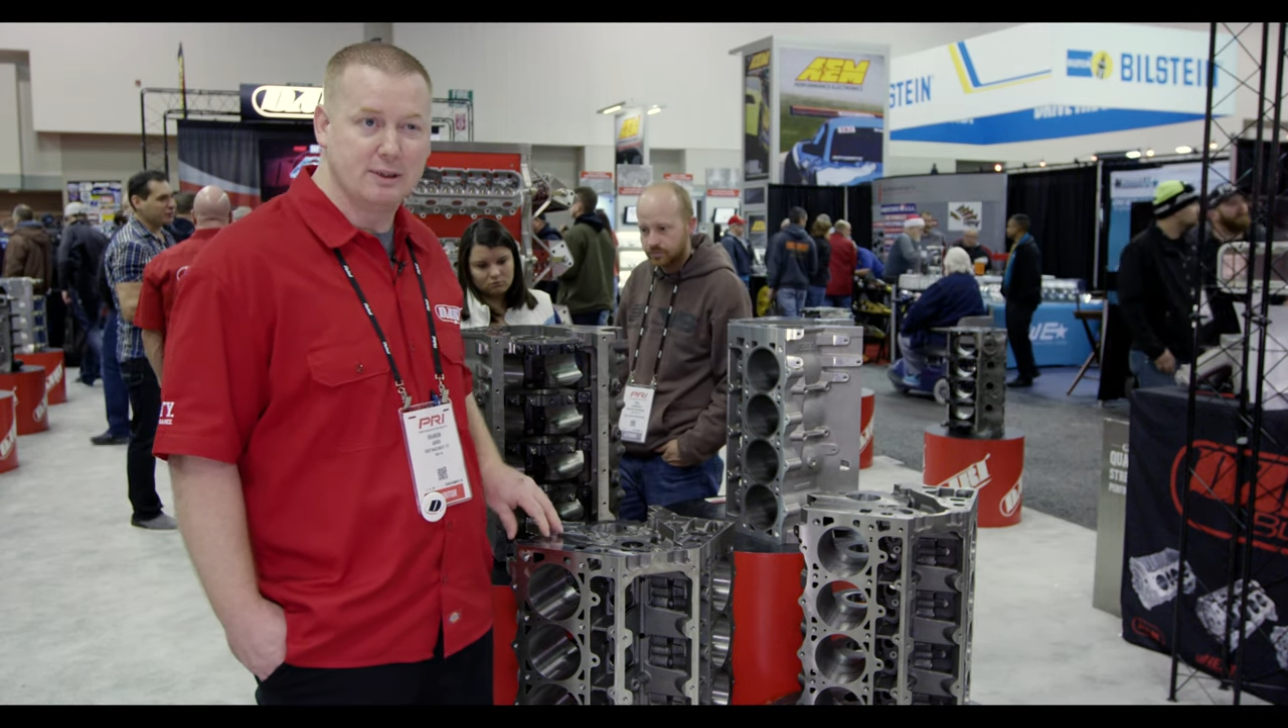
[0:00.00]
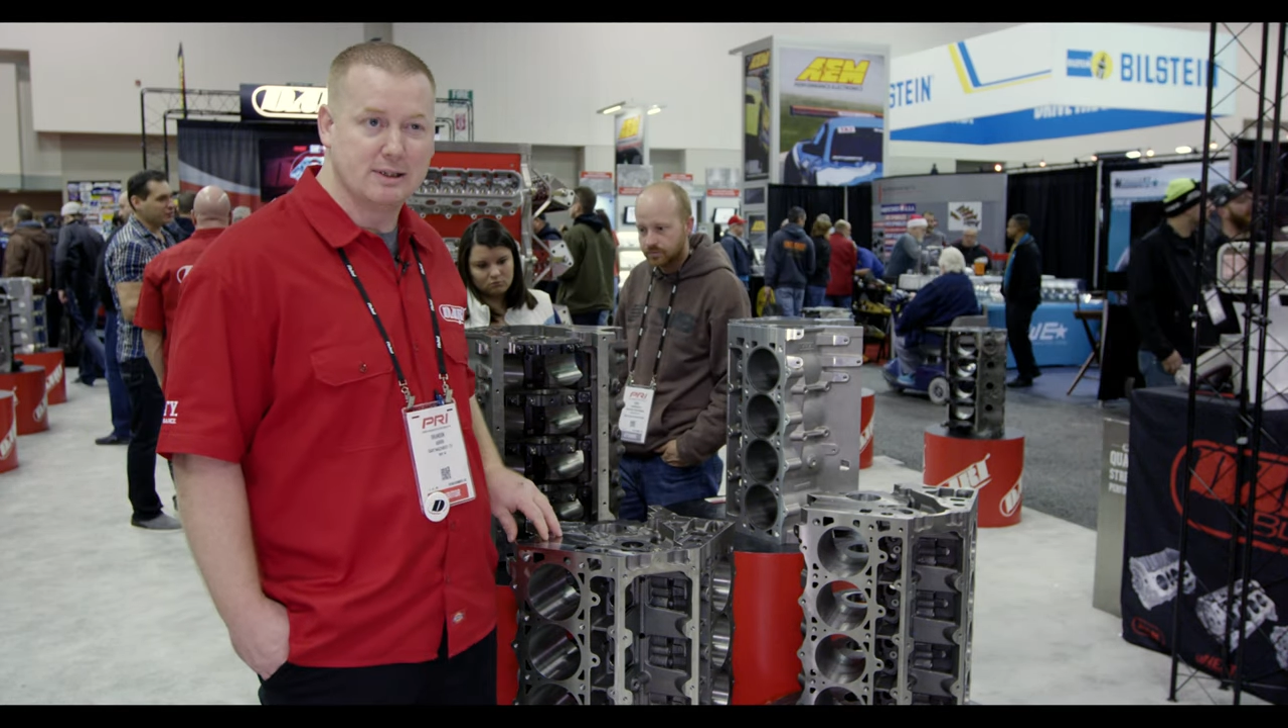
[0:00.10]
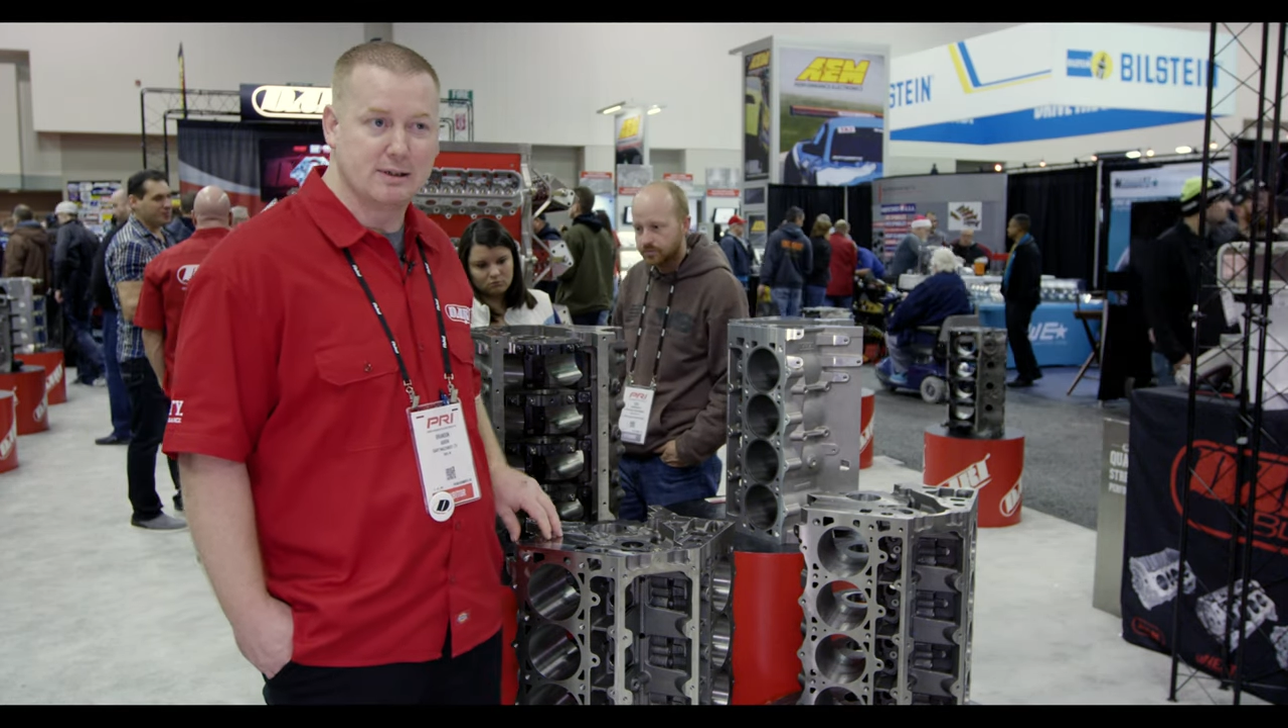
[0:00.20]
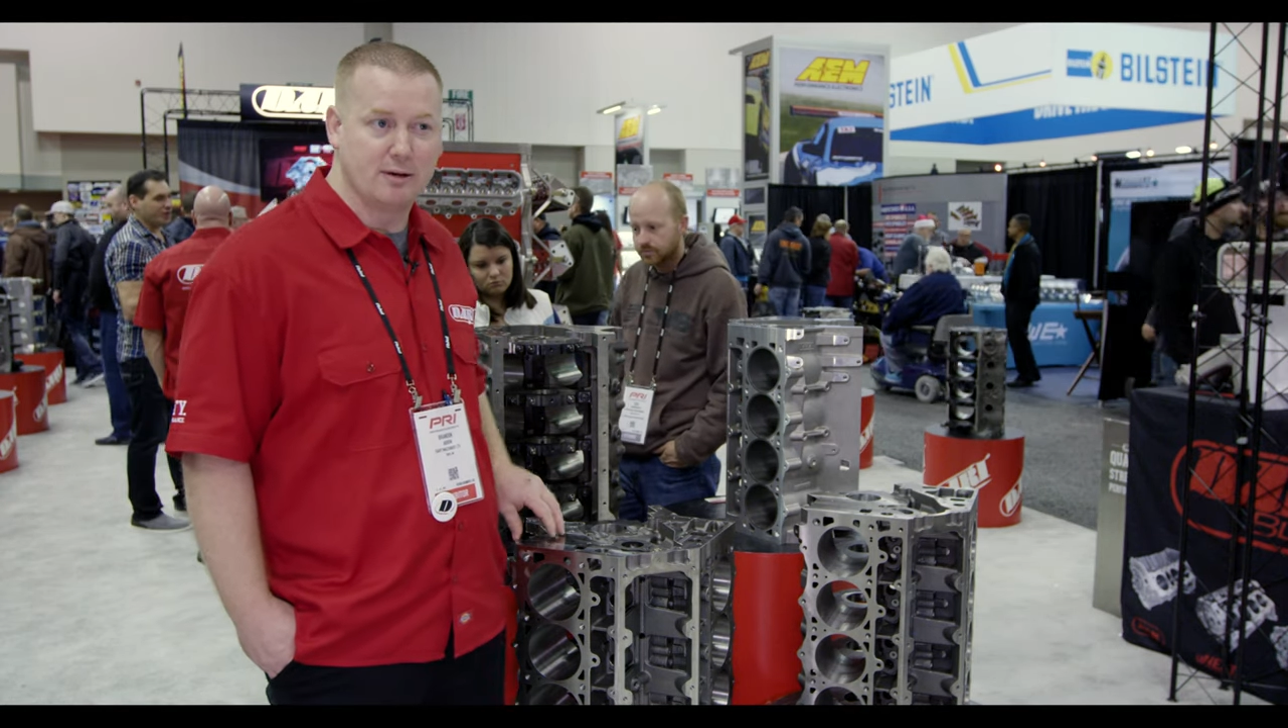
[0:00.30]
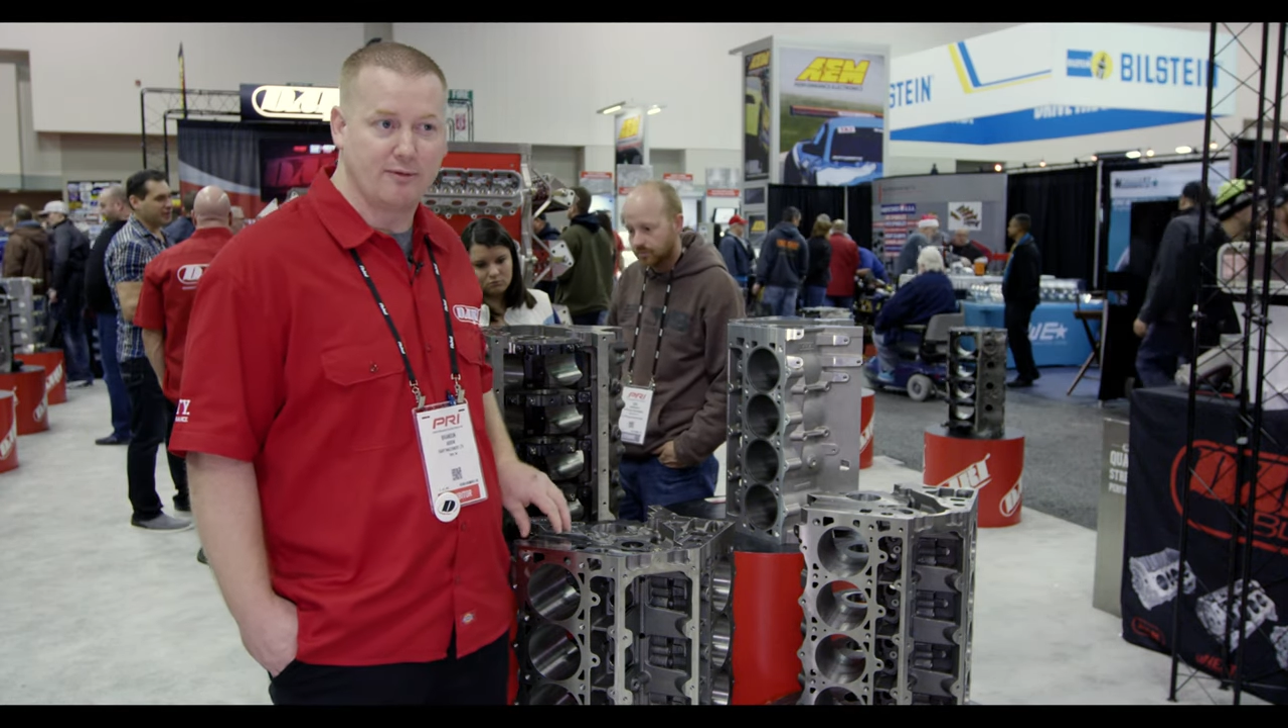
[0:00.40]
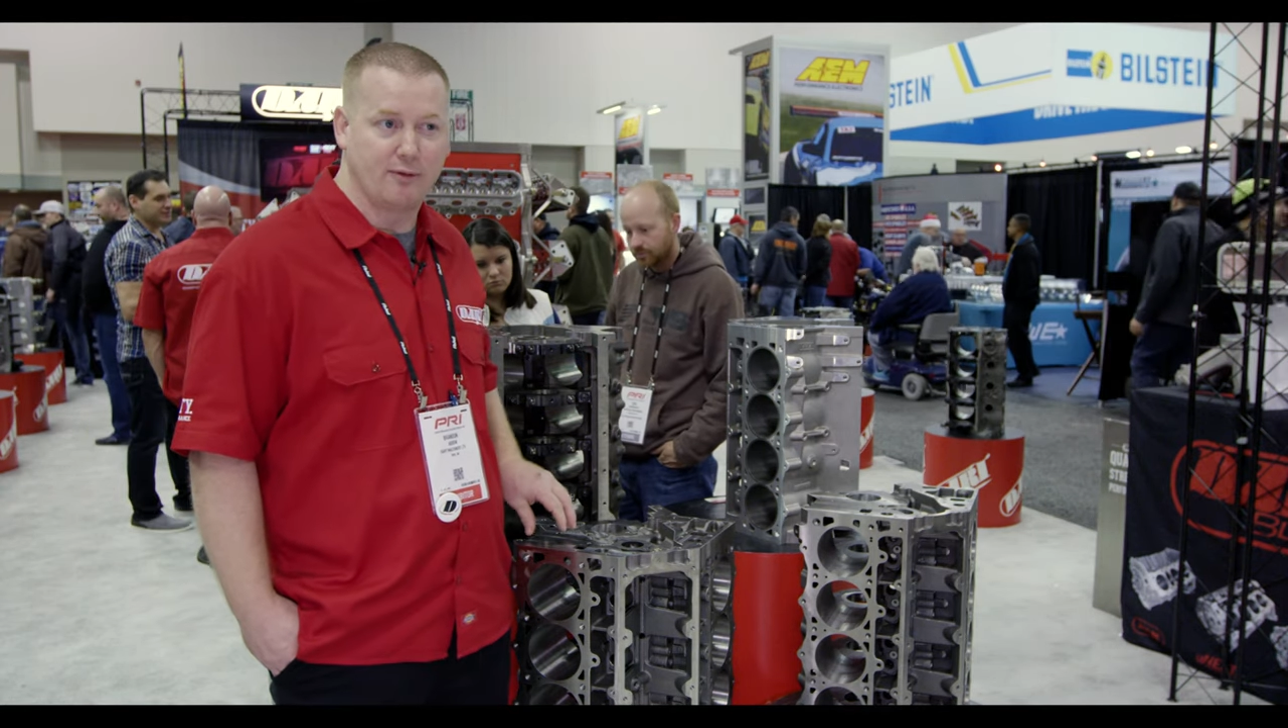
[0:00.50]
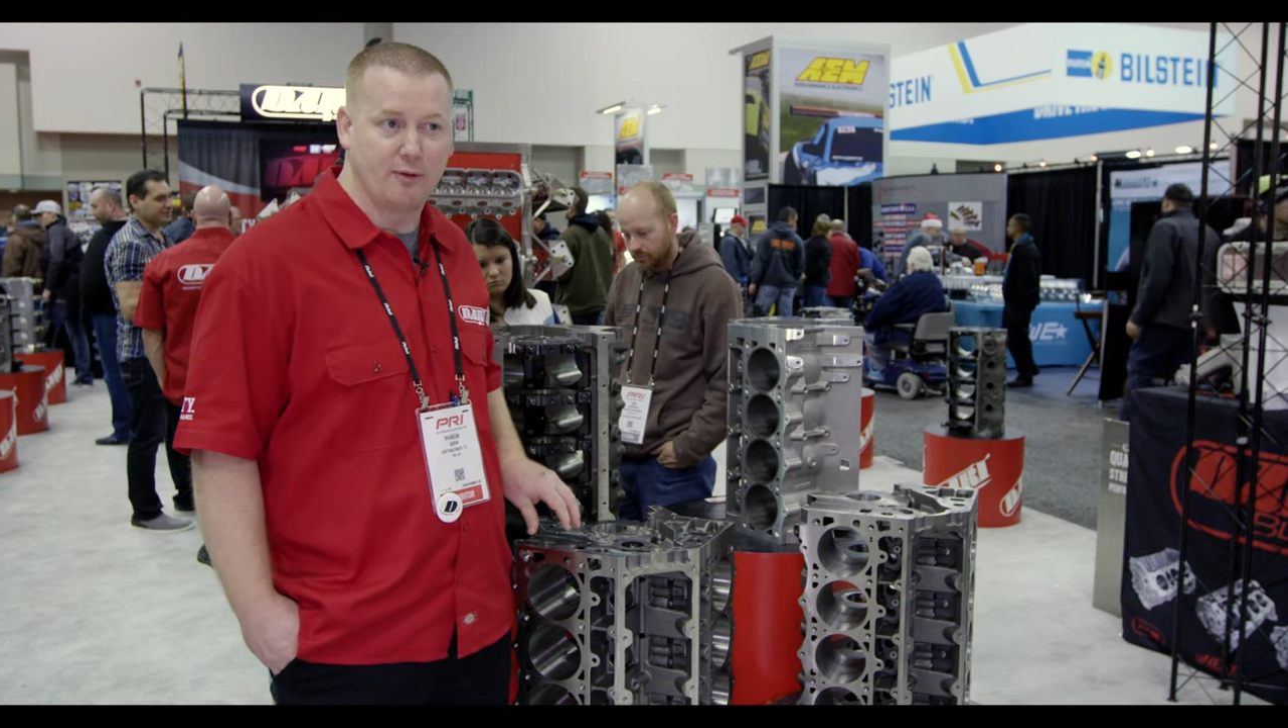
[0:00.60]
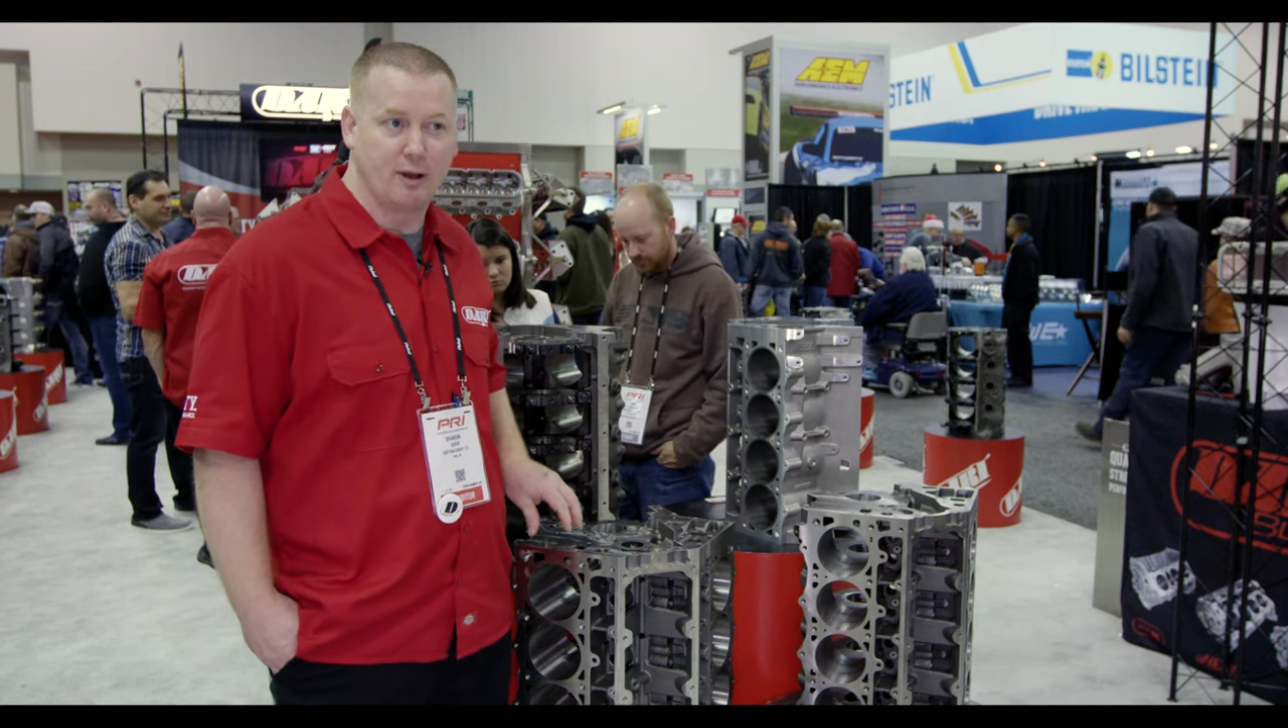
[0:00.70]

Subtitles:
consider for